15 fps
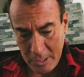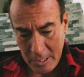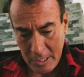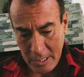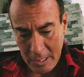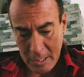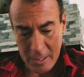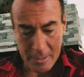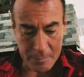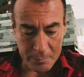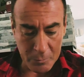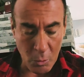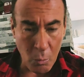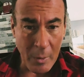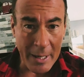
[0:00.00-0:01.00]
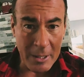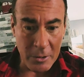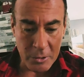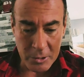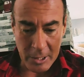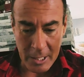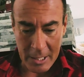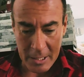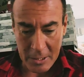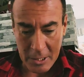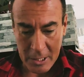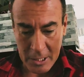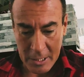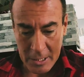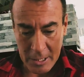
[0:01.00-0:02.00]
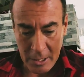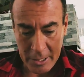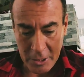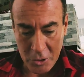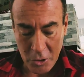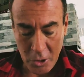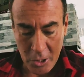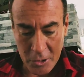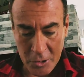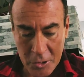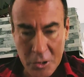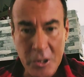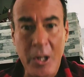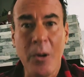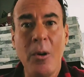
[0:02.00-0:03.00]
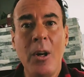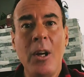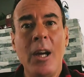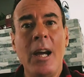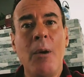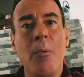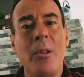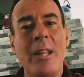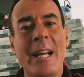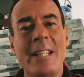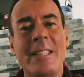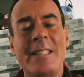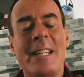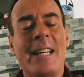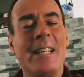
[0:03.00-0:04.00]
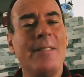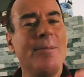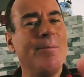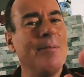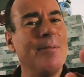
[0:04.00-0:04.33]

the Raiders and LA Chargers. So with that said,